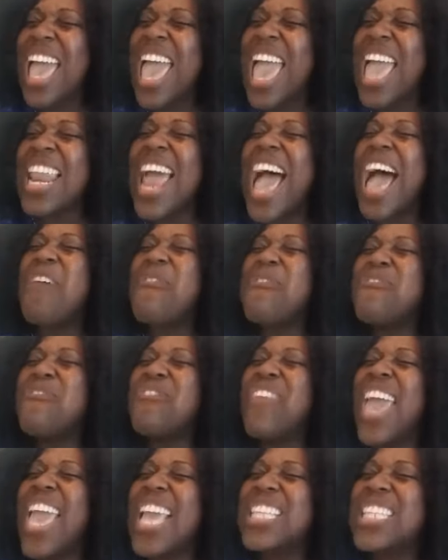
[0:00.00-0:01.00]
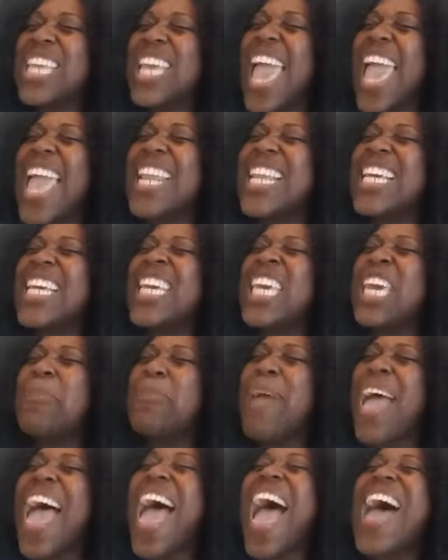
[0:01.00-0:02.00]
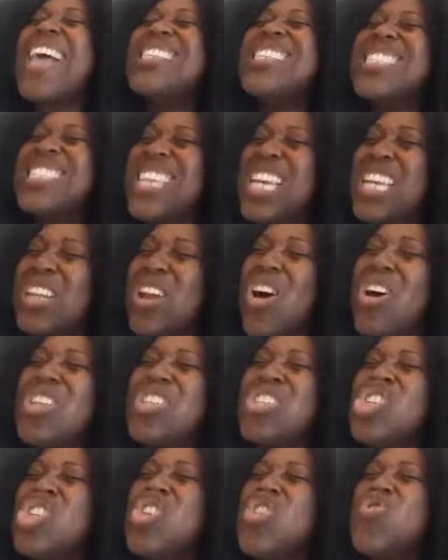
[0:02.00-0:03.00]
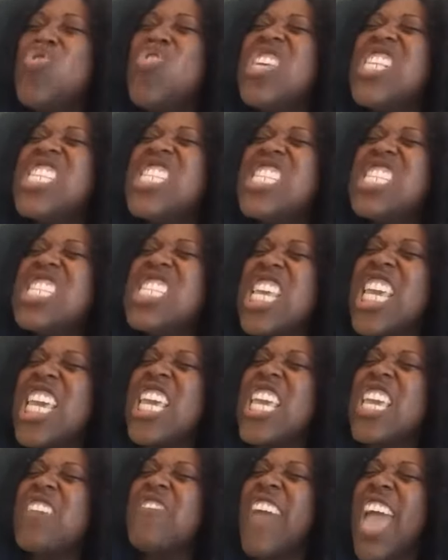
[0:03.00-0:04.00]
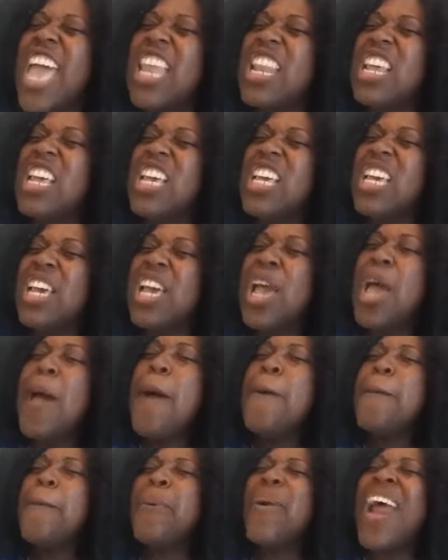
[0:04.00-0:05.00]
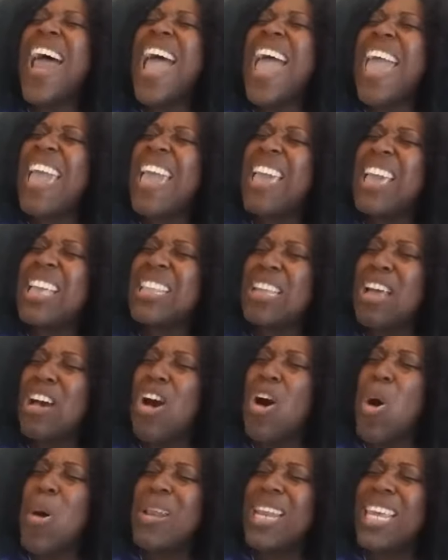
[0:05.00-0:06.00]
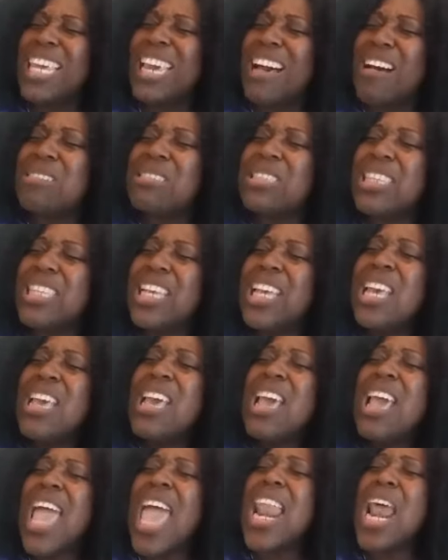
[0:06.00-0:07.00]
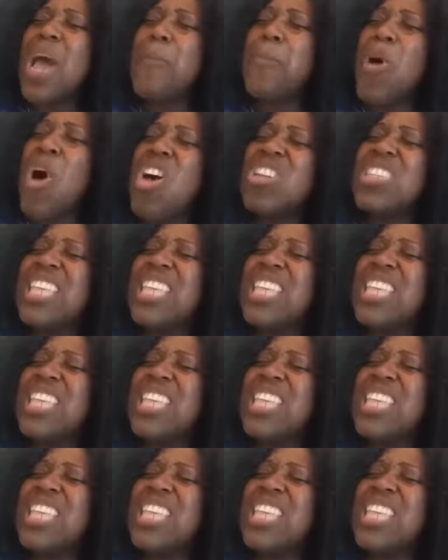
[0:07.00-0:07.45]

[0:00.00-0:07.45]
and have faith and keep asking until you receive it. Pray in the Holy Ghost. Father,